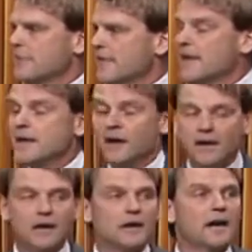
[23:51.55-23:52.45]
they
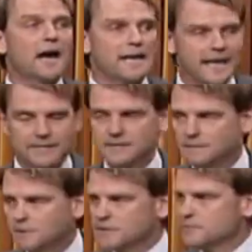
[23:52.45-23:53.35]
are against,
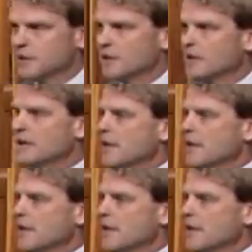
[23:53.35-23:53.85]
Mr. Speaker.